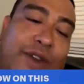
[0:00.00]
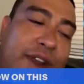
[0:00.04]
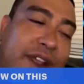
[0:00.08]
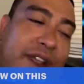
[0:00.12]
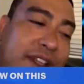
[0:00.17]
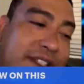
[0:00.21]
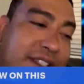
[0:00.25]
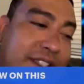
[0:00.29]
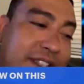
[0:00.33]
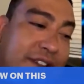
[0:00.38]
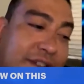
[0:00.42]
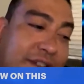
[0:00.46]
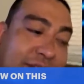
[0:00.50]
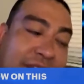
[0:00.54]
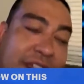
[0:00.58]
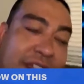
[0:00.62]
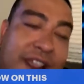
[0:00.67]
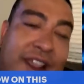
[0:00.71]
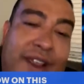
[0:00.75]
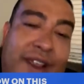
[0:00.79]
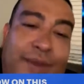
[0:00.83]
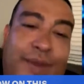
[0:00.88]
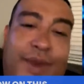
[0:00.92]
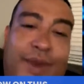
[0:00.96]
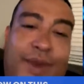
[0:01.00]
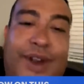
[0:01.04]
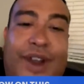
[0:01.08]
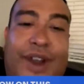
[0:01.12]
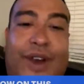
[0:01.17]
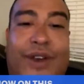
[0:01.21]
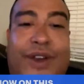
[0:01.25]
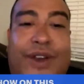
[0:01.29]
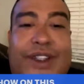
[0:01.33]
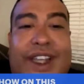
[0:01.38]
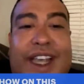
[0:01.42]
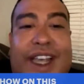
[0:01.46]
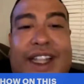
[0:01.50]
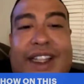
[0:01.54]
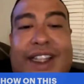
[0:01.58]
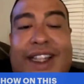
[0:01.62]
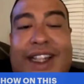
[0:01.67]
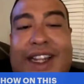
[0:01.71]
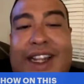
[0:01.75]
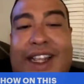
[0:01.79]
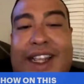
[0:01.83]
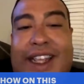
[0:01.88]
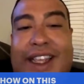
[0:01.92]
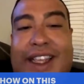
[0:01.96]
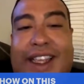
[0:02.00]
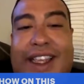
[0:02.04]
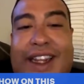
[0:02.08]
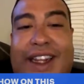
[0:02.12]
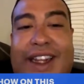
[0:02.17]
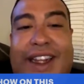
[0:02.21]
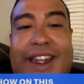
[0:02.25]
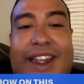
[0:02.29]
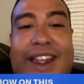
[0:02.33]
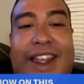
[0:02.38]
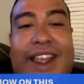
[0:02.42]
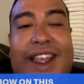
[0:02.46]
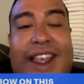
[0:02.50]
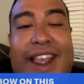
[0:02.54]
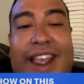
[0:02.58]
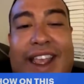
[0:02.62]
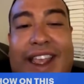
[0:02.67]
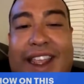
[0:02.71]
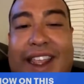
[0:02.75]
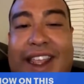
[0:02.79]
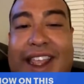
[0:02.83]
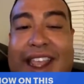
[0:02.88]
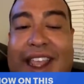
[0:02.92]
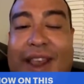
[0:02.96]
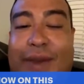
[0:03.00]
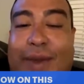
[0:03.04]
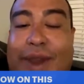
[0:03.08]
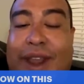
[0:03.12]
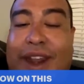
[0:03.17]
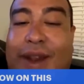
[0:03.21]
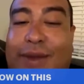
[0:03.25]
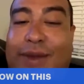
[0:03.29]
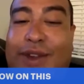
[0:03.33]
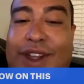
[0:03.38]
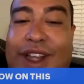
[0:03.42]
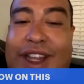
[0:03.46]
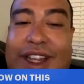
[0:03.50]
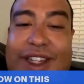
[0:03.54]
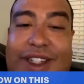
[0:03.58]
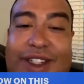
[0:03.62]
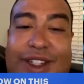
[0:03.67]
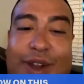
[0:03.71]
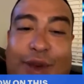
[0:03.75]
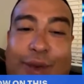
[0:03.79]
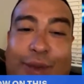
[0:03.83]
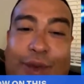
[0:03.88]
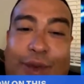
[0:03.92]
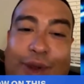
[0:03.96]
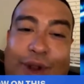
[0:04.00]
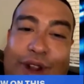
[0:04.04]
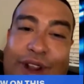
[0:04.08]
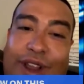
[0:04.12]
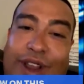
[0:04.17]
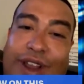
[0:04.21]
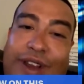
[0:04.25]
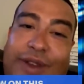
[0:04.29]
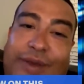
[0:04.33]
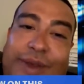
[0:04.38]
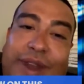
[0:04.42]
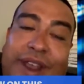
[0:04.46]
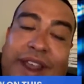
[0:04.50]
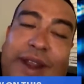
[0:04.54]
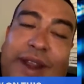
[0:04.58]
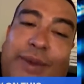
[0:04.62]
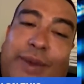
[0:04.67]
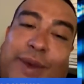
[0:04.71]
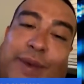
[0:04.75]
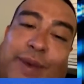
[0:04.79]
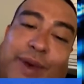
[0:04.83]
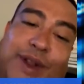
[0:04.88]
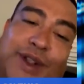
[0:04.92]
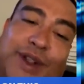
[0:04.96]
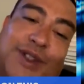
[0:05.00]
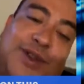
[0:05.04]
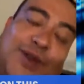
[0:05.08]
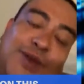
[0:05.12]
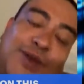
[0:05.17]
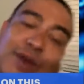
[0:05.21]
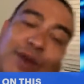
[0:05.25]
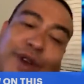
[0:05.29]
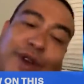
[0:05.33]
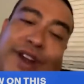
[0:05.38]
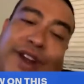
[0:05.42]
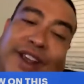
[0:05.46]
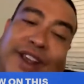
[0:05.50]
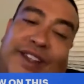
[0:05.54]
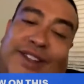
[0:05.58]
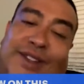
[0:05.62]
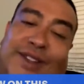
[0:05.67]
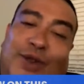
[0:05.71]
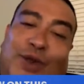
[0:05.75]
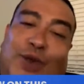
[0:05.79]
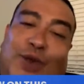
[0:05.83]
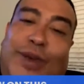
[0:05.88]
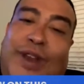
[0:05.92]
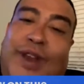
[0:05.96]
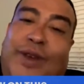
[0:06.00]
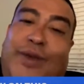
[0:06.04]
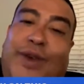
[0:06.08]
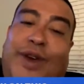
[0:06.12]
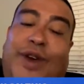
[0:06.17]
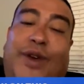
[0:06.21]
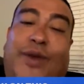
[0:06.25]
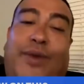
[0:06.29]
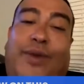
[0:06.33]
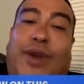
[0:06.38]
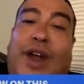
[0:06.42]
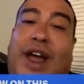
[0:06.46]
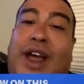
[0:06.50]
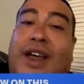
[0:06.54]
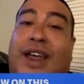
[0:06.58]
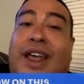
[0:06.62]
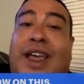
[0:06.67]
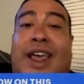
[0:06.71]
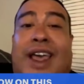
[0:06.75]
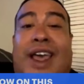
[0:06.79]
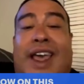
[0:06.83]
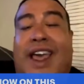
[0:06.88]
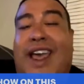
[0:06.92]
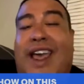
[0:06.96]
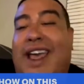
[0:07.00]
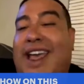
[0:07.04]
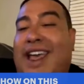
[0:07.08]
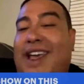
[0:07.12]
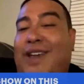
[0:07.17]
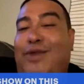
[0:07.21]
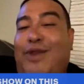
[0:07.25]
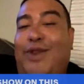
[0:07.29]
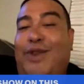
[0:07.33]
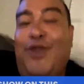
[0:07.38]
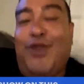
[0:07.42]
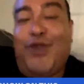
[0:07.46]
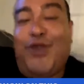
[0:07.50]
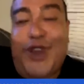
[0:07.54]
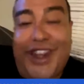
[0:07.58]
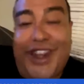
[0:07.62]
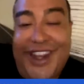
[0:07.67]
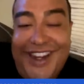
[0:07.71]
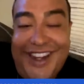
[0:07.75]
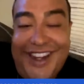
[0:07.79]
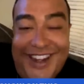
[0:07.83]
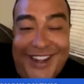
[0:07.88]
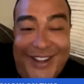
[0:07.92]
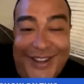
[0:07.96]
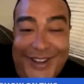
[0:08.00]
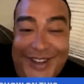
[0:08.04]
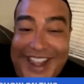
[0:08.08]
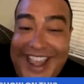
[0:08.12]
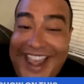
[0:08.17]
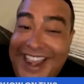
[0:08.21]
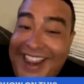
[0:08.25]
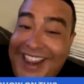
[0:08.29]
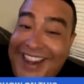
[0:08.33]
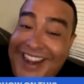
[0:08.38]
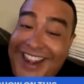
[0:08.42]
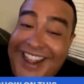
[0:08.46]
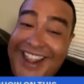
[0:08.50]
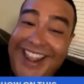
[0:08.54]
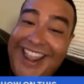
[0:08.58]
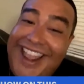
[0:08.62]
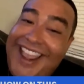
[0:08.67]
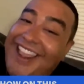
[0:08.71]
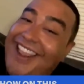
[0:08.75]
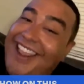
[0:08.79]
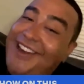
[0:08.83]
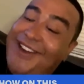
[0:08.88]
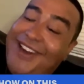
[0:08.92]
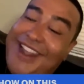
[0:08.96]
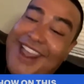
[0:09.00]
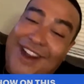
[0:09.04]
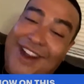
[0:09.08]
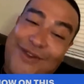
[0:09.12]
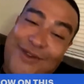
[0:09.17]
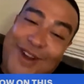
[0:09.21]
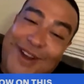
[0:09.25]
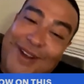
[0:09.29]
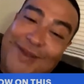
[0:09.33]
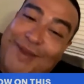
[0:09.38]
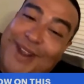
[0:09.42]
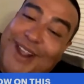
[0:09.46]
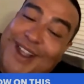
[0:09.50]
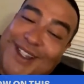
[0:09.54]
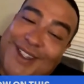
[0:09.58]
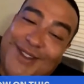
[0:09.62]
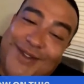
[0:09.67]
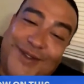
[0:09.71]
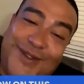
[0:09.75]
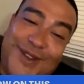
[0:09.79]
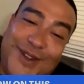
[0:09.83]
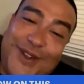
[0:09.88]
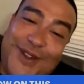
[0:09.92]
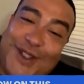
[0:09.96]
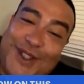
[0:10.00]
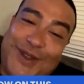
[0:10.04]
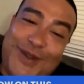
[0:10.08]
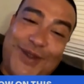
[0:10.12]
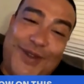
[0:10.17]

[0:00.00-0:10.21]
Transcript: on Instagram. You know, it's got the link. And yeah, man, I'm trying to show more love, man. I'm gonna put you on there too, man. We're gonna rock. Hey, when you ready to do that, hey, that remix of Future,